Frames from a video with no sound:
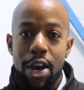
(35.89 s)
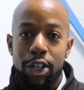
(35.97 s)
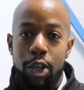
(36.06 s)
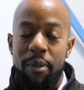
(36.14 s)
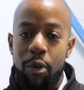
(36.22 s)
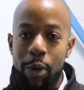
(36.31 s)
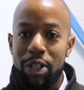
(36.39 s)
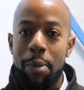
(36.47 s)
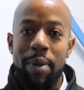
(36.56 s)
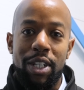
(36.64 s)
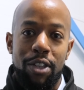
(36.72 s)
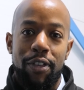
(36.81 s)
So before we
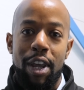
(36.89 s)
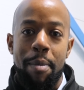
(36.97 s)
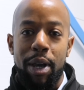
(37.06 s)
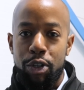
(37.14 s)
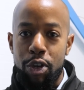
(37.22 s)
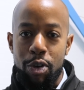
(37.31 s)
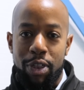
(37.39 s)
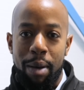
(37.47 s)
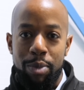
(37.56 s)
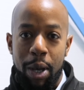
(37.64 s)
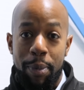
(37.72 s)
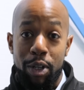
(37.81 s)
jump into the video, make sure that you
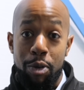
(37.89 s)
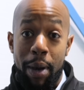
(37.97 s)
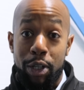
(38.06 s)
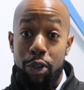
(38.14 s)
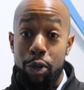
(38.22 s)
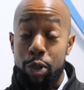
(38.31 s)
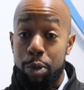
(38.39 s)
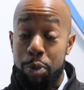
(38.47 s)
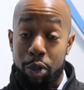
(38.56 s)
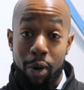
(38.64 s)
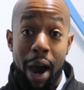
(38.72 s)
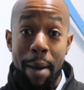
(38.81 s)
thumbs up and you make sure that you're
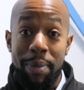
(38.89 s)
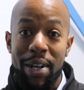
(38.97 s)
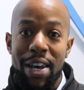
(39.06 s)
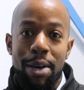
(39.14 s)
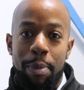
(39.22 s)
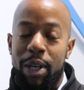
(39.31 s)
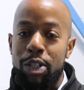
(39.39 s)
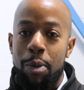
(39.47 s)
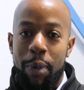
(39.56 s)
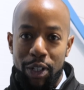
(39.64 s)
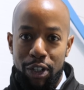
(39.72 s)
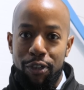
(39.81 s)
subscribed, because
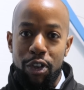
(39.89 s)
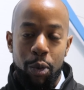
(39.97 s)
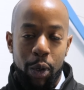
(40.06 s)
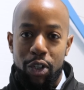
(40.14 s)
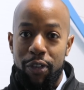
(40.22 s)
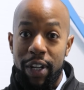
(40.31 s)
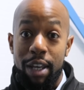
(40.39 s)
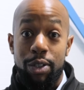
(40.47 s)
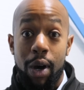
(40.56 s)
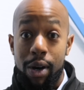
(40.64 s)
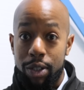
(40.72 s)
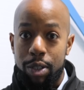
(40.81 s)
a bunch of you that watch our
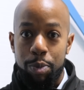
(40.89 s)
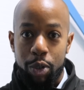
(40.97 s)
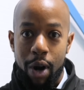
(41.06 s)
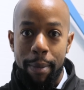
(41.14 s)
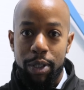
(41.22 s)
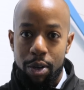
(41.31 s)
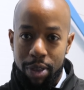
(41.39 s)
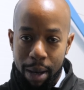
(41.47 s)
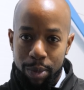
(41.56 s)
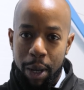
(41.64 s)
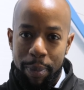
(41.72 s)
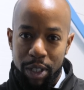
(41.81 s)
videos aren't subscribed. So
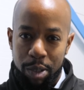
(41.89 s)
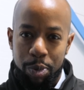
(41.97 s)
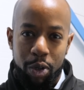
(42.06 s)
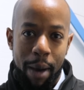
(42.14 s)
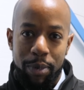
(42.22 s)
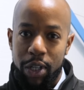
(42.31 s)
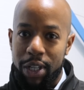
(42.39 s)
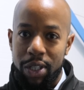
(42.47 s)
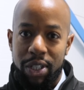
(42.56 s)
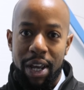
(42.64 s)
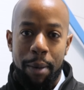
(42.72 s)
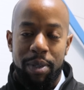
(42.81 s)
thumbs up and subscribe so you
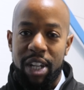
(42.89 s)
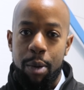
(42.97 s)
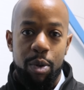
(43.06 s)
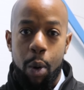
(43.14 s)
can stay up to date with